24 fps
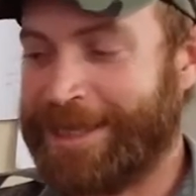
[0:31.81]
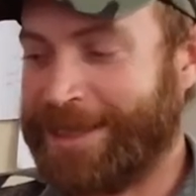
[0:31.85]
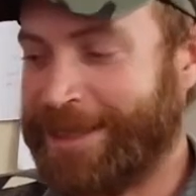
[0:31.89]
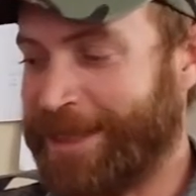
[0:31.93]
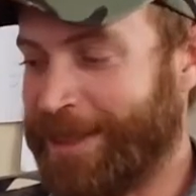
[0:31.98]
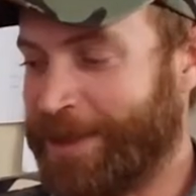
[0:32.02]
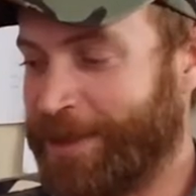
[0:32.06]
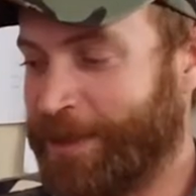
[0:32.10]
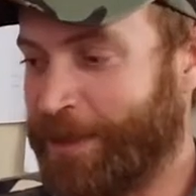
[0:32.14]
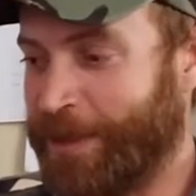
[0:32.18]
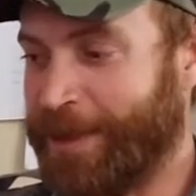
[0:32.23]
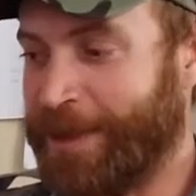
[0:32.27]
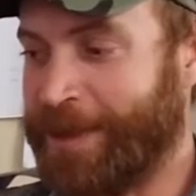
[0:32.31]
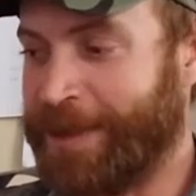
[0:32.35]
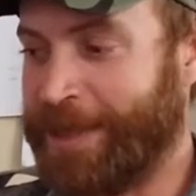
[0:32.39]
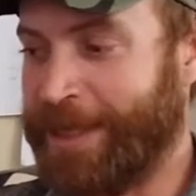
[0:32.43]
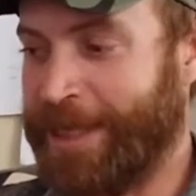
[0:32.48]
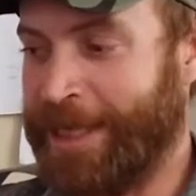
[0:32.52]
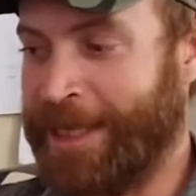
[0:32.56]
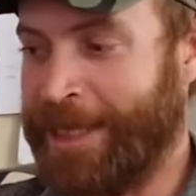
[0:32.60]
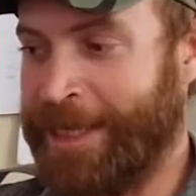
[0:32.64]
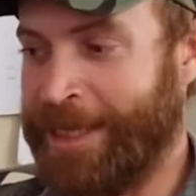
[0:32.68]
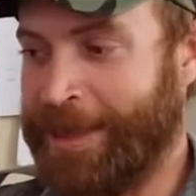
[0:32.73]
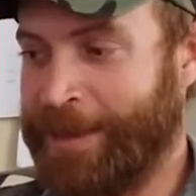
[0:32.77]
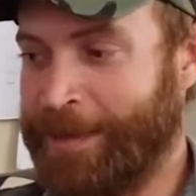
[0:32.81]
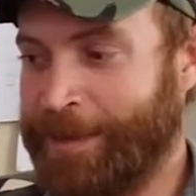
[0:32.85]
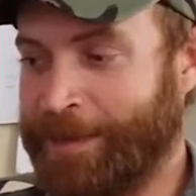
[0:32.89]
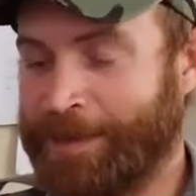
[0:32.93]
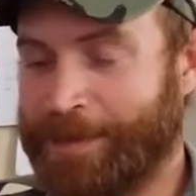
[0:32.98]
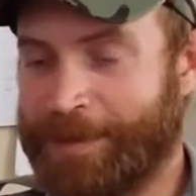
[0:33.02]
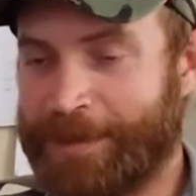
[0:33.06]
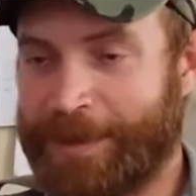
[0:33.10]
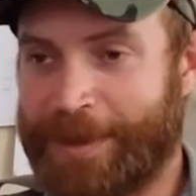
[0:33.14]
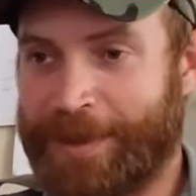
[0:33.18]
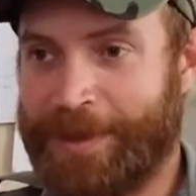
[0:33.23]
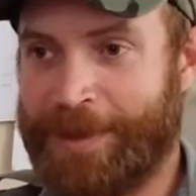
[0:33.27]
touch woods, um,
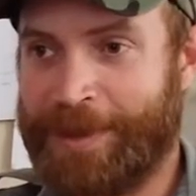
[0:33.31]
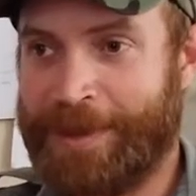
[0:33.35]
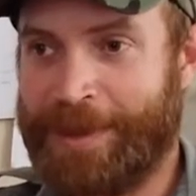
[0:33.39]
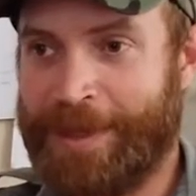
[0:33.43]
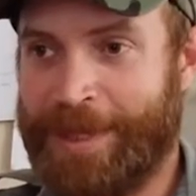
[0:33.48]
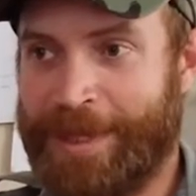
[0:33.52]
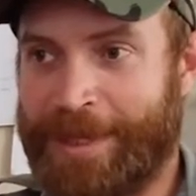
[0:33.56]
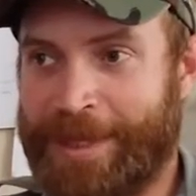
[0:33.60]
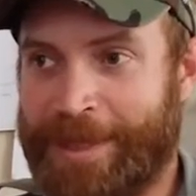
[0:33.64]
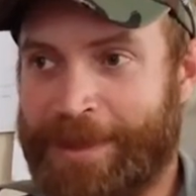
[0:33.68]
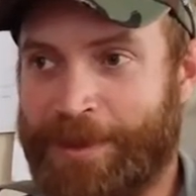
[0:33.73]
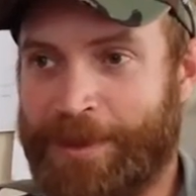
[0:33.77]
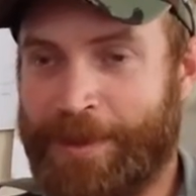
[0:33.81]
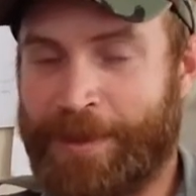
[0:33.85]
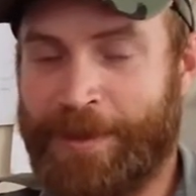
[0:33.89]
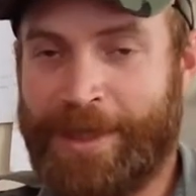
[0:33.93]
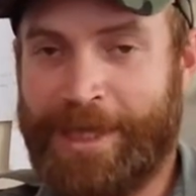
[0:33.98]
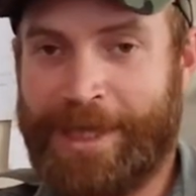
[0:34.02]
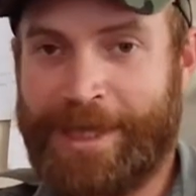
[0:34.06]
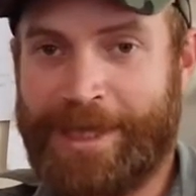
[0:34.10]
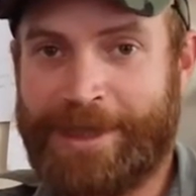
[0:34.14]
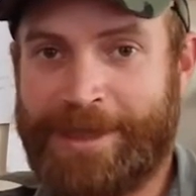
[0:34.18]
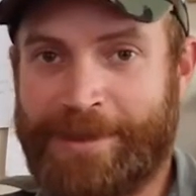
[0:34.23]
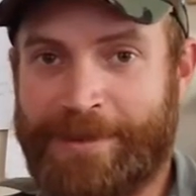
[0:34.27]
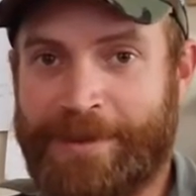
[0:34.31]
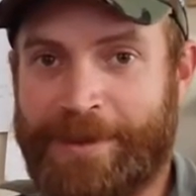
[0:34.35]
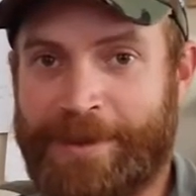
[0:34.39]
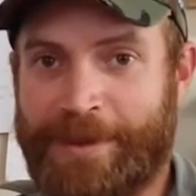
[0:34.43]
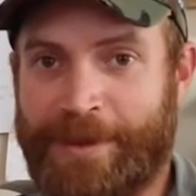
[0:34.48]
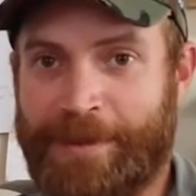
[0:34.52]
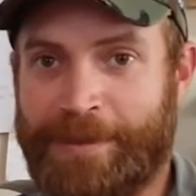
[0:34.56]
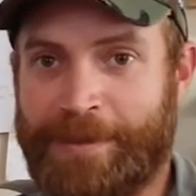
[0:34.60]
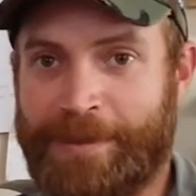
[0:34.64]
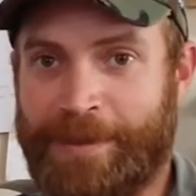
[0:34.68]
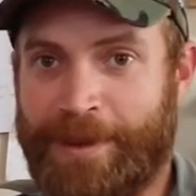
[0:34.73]
nothing too negative so